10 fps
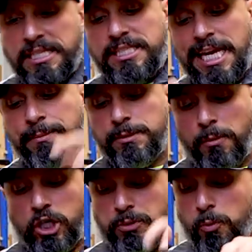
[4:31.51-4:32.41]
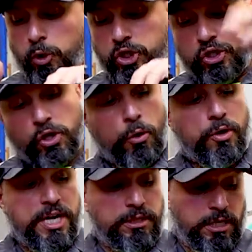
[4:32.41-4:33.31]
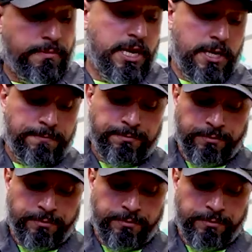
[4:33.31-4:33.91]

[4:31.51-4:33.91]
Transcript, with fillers: Seems much more sturdy to me.